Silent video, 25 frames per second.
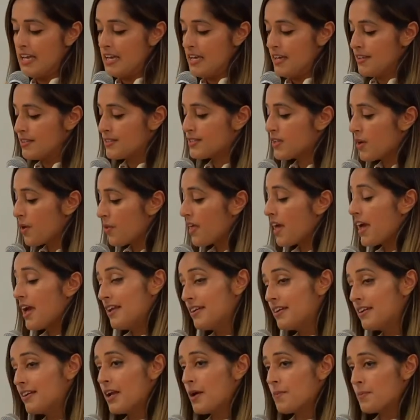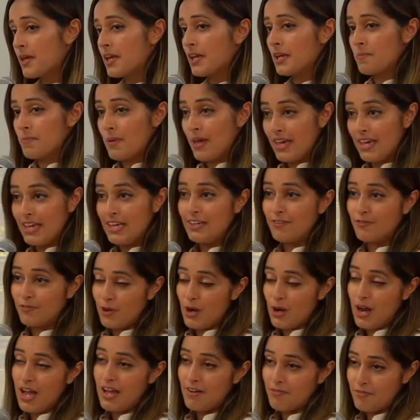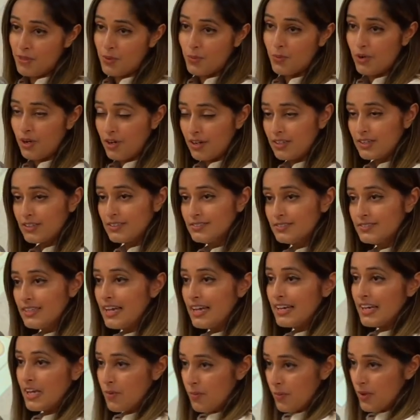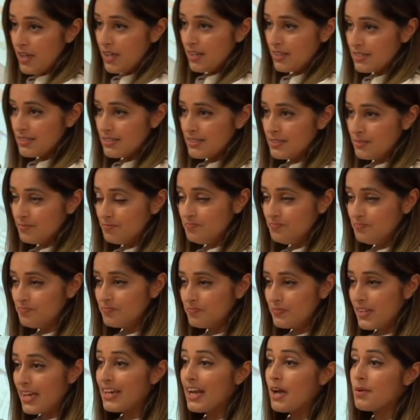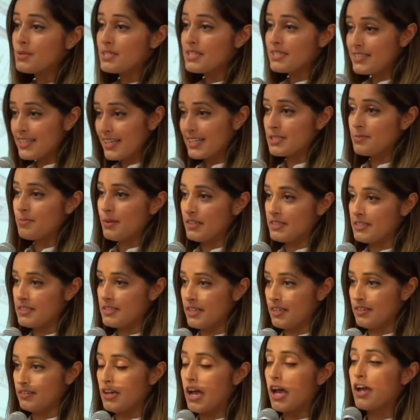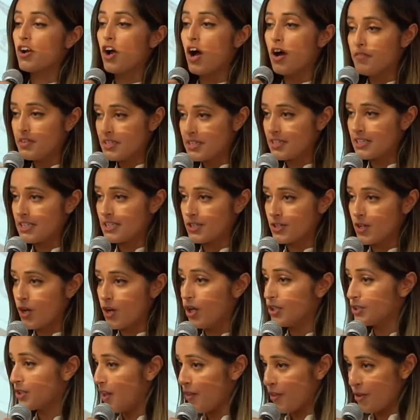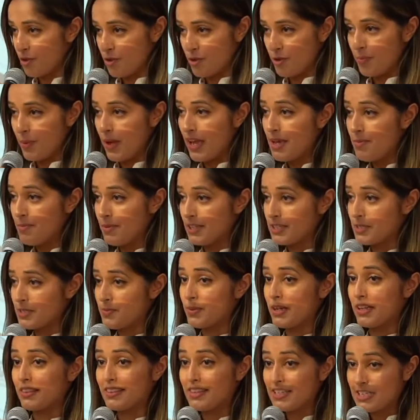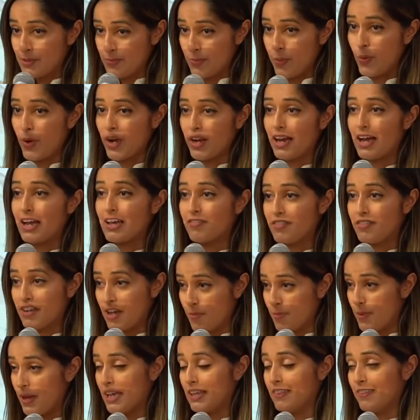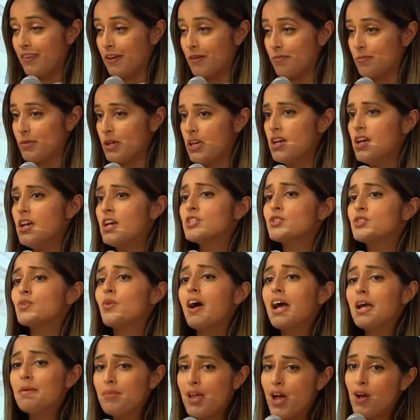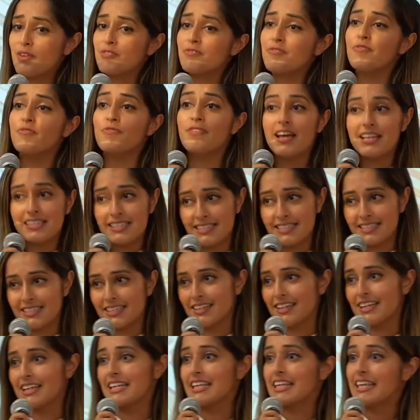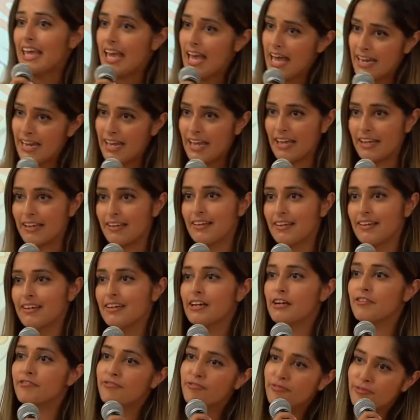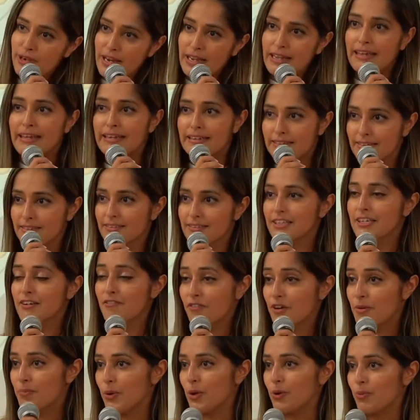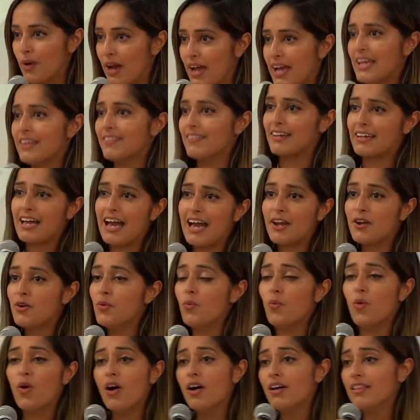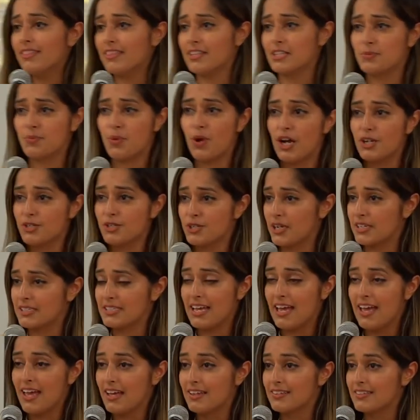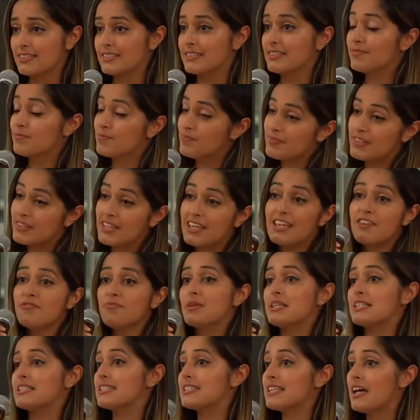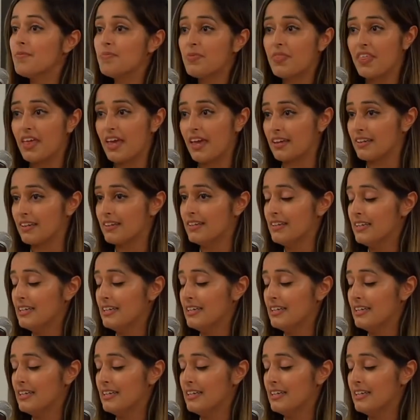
So they ended up getting paid for half the work at 8 weeks. And I was 6 months in. I'd obviously stalled all of their payments, but at this point, I have now paid them. So I'm now invested in getting a frickin' deliverable, right? Like, I don't want this project to end. Give me something.